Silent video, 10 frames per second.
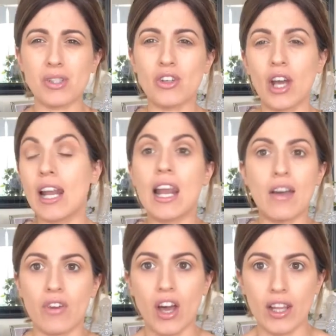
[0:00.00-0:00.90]
I
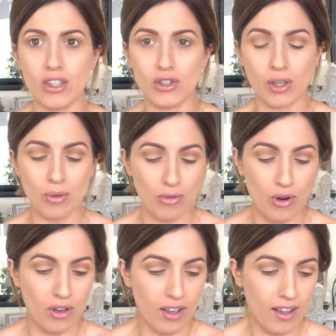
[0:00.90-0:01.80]
love highlighter, don't get me
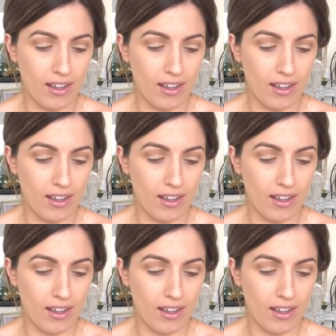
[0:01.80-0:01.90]
wrong.